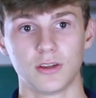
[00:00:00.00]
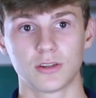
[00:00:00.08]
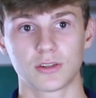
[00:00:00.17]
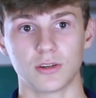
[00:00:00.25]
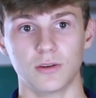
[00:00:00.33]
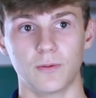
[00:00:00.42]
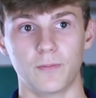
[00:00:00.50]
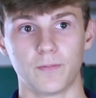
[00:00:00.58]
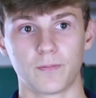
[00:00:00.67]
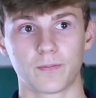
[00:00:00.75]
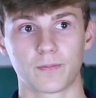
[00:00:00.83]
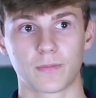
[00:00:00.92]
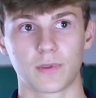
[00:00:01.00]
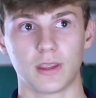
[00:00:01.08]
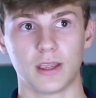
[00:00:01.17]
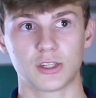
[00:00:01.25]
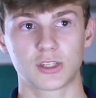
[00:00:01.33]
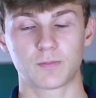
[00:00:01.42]
So
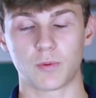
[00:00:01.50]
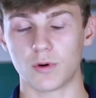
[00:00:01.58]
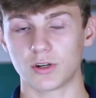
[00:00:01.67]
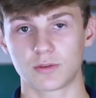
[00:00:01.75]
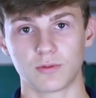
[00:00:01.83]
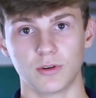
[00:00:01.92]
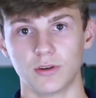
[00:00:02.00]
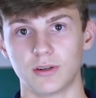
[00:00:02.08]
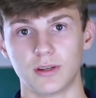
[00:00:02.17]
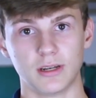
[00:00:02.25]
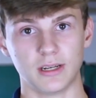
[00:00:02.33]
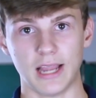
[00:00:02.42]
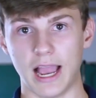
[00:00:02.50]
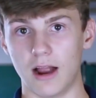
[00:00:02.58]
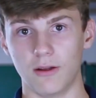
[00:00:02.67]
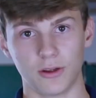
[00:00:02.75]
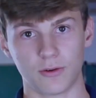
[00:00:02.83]
sports were out of